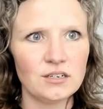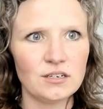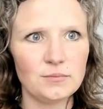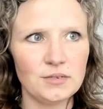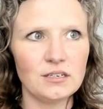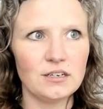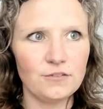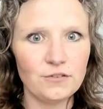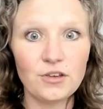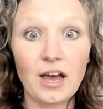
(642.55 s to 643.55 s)
I mean,
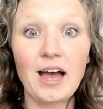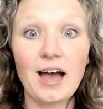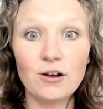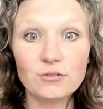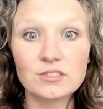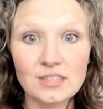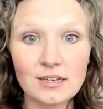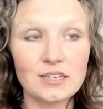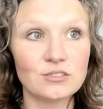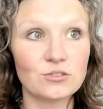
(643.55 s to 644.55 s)
it, a house that
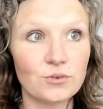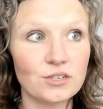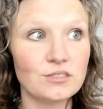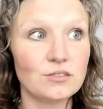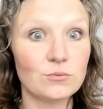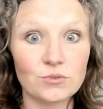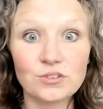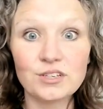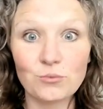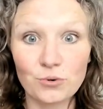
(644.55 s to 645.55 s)
is going to
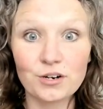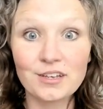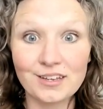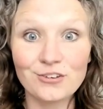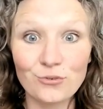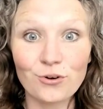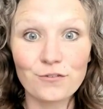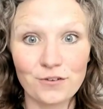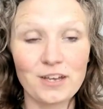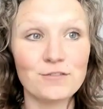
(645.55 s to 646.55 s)
really work in your
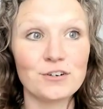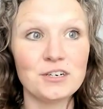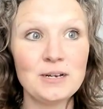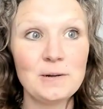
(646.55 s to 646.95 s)
favor